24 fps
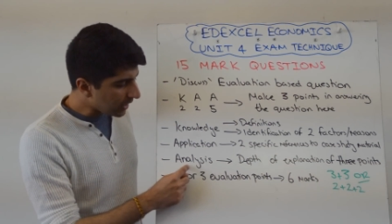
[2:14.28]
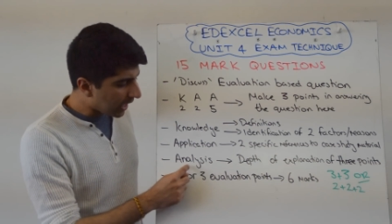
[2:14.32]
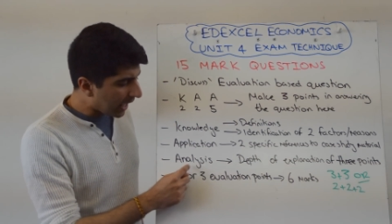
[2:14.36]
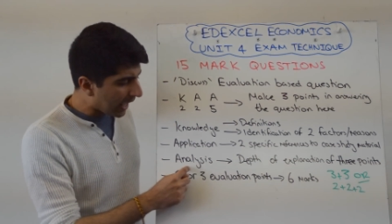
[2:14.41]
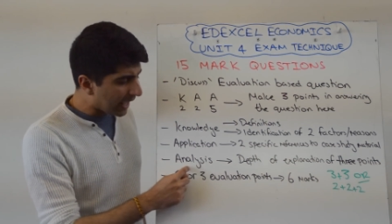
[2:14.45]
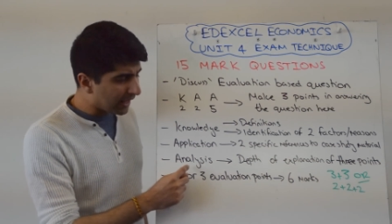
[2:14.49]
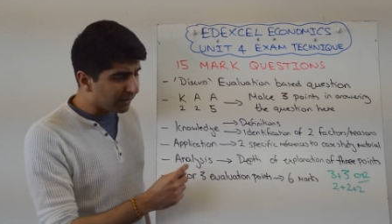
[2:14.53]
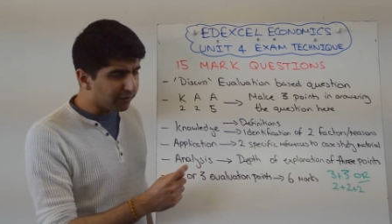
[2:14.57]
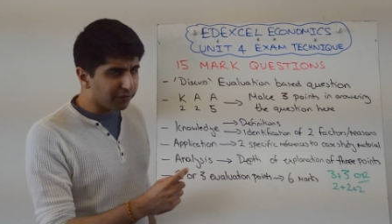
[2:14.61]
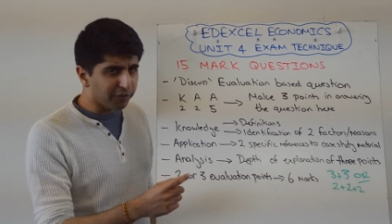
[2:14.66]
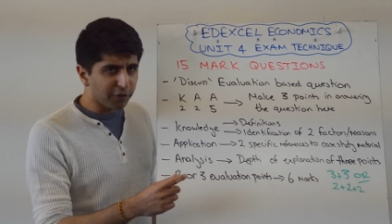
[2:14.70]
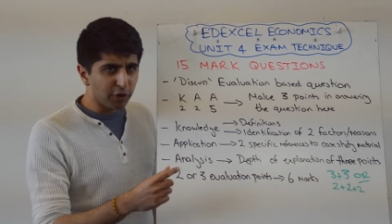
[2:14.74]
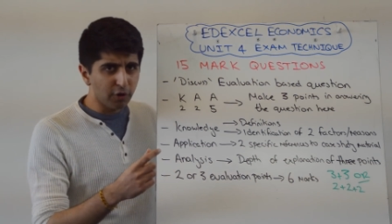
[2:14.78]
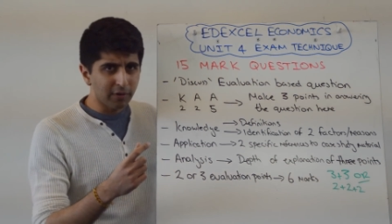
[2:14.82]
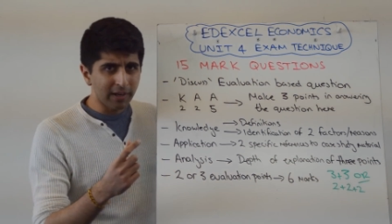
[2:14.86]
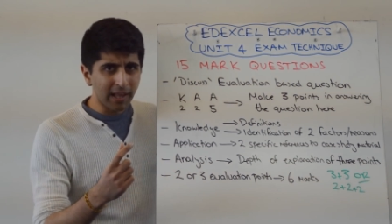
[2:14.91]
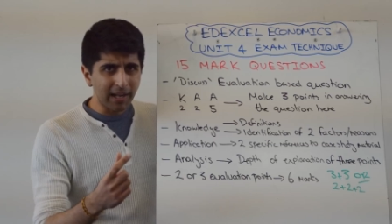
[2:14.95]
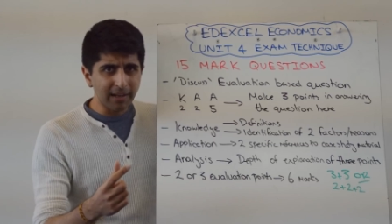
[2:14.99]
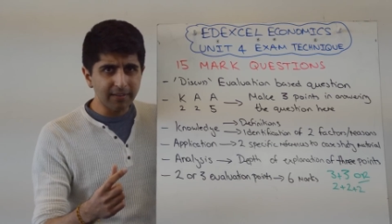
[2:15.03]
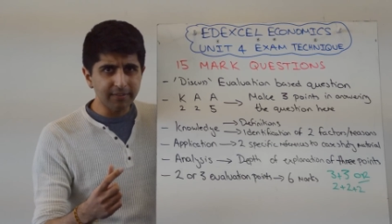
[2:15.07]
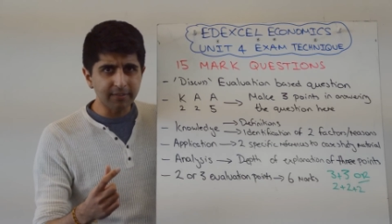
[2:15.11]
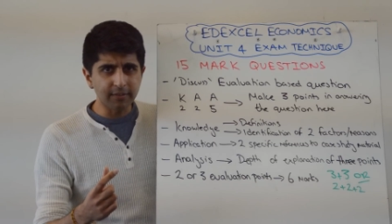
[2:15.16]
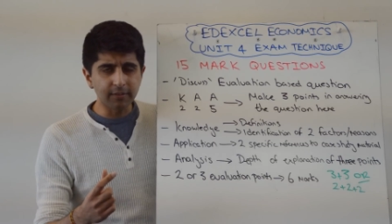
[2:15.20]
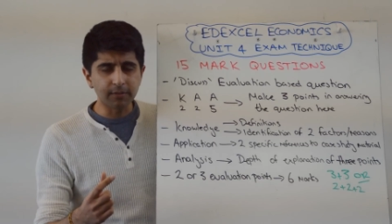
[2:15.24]
And for your
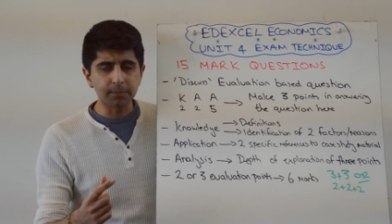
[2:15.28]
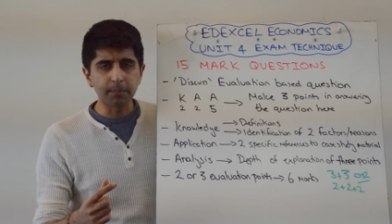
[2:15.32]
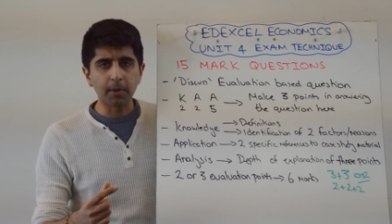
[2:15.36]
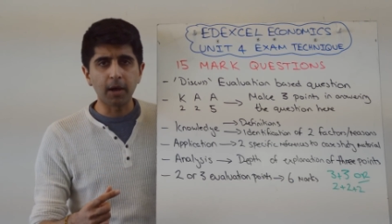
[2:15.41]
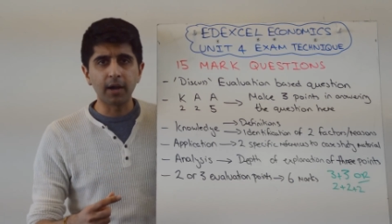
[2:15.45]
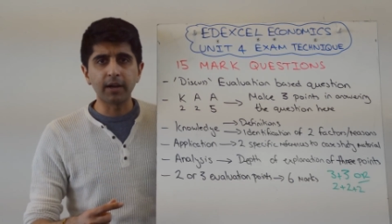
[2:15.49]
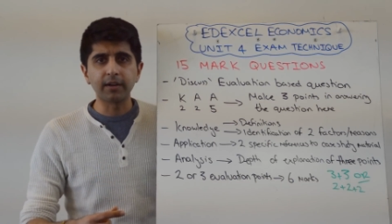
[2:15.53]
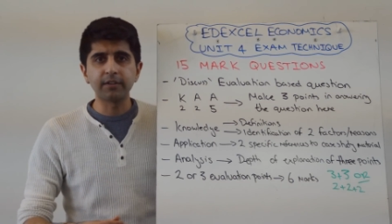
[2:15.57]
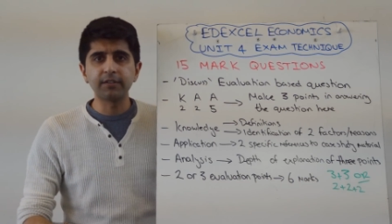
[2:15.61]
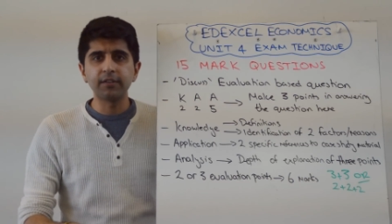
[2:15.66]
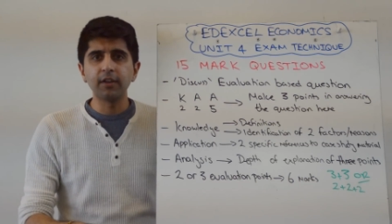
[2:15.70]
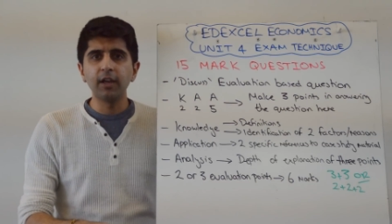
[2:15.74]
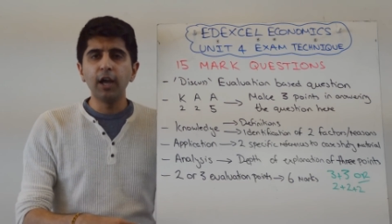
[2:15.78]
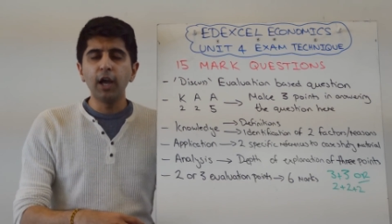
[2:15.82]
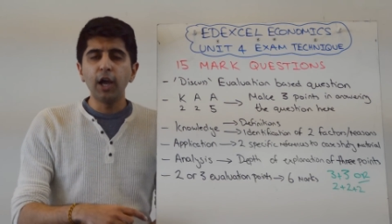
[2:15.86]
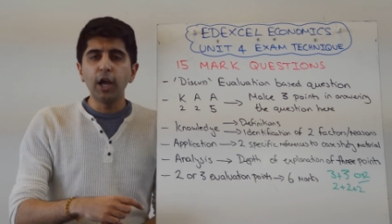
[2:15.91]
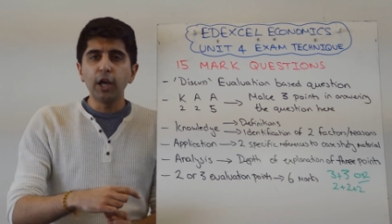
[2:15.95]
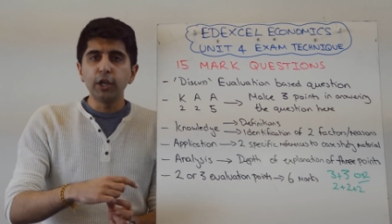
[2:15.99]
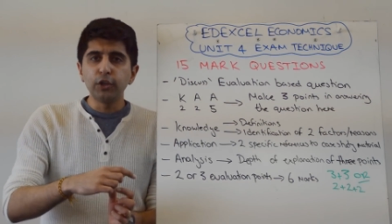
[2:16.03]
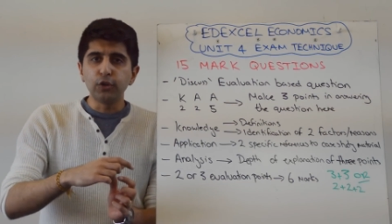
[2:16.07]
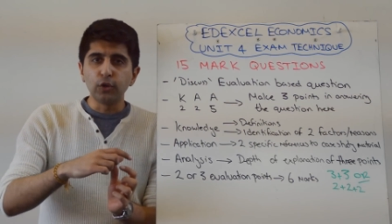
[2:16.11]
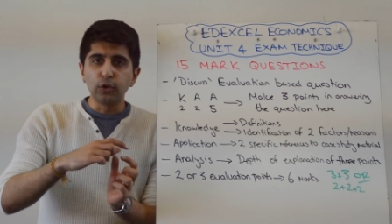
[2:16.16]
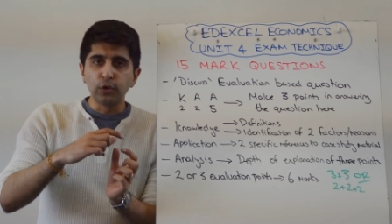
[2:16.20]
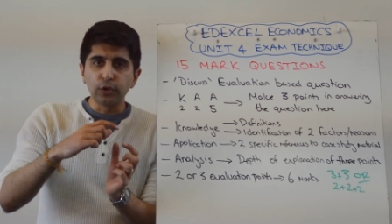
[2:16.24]
analysis marks,
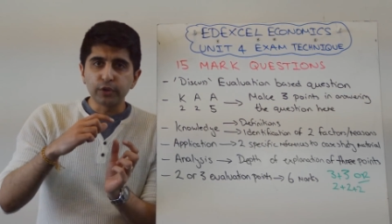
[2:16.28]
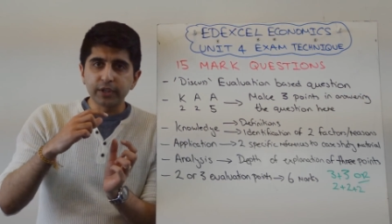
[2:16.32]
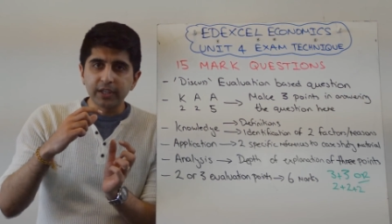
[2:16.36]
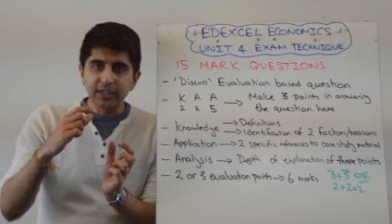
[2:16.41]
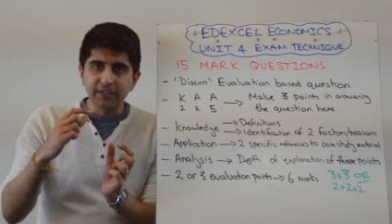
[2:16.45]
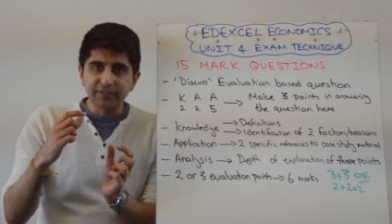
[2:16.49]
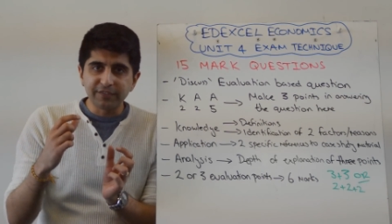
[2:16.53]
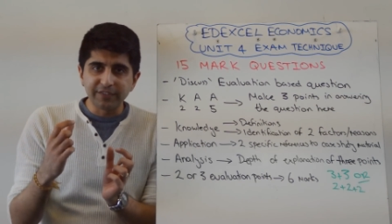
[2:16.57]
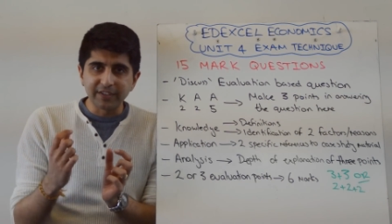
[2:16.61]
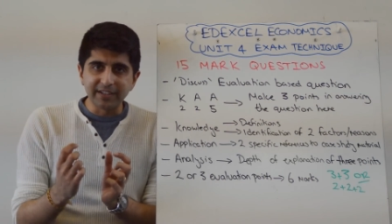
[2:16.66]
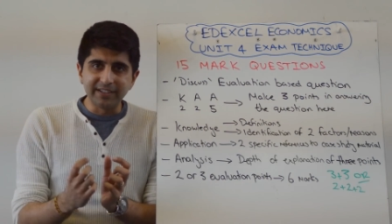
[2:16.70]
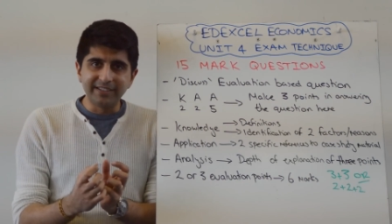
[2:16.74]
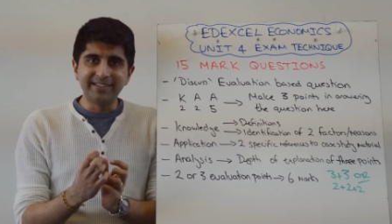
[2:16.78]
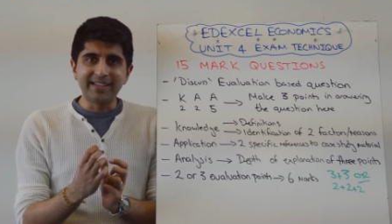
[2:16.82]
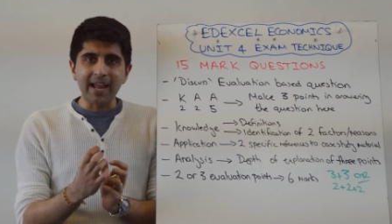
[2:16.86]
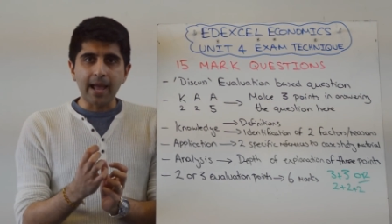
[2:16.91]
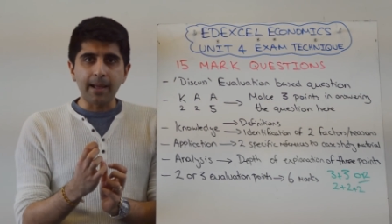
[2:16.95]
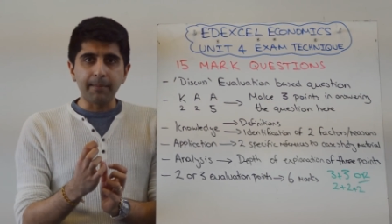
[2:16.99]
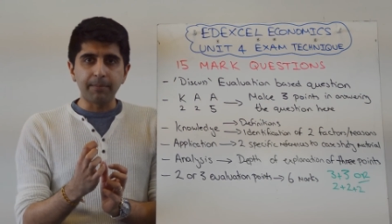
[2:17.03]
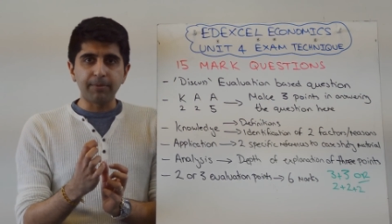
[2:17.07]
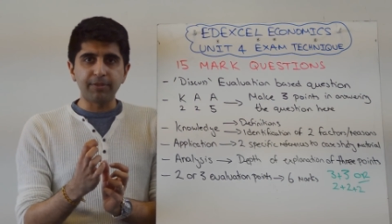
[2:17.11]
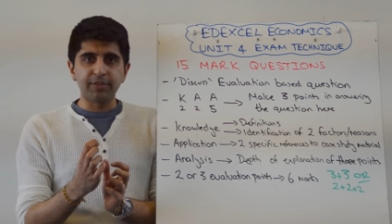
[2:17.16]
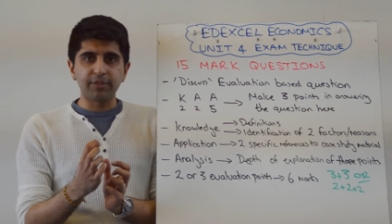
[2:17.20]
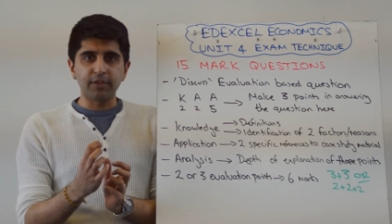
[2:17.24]
you're looking for
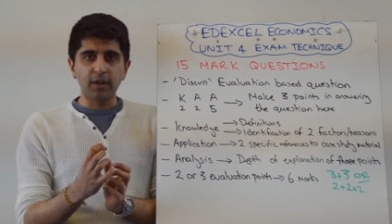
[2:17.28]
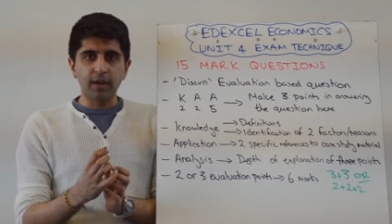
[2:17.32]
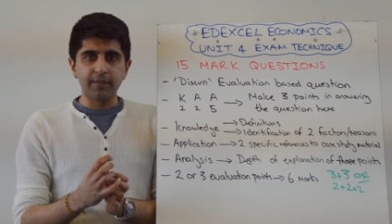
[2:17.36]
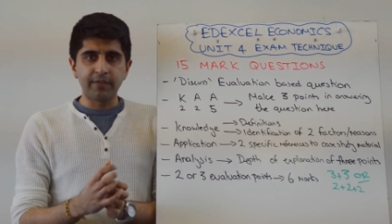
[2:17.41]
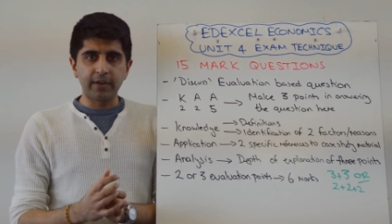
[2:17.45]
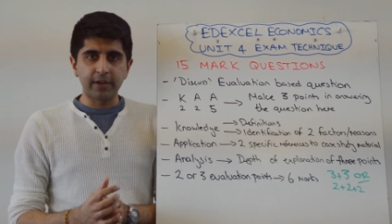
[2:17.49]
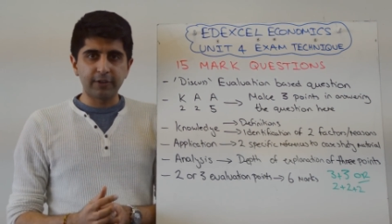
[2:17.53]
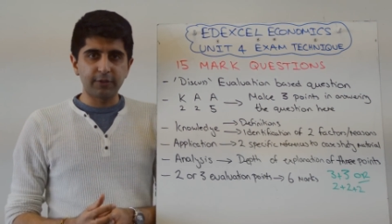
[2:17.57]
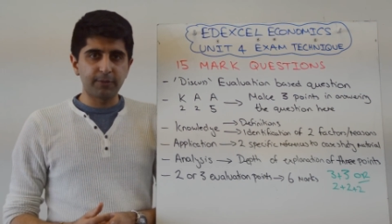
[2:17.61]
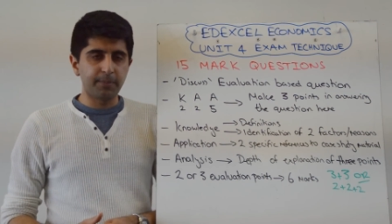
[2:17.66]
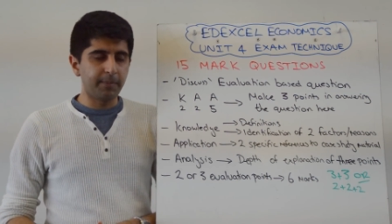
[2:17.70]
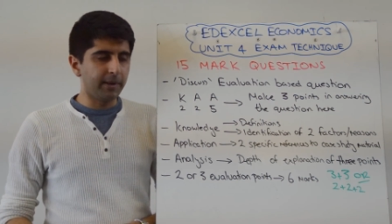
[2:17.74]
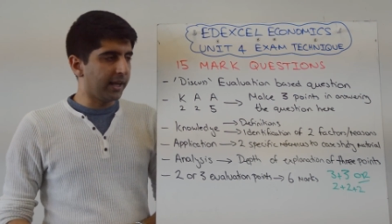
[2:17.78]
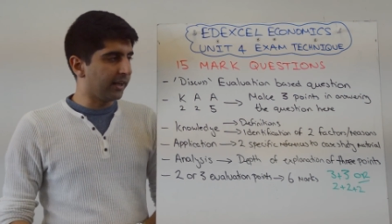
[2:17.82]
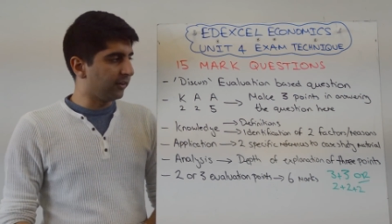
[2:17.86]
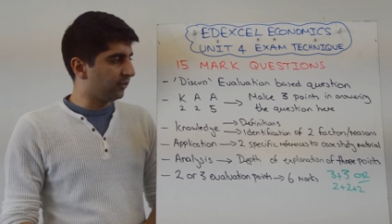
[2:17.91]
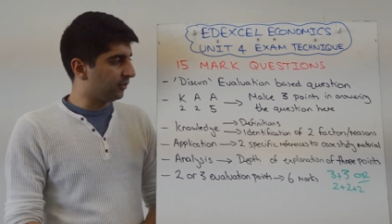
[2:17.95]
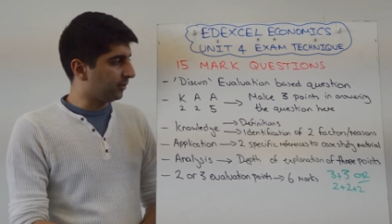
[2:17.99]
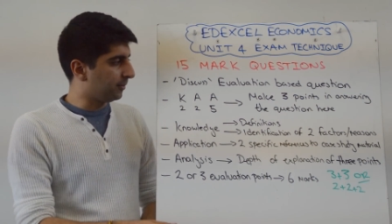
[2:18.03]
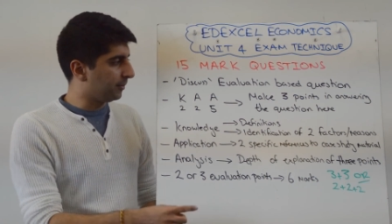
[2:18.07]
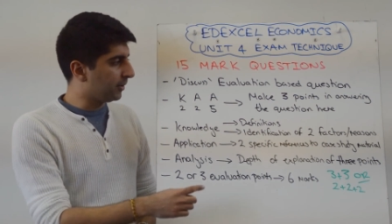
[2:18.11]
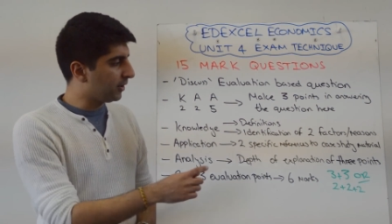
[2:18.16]
depth of explanation.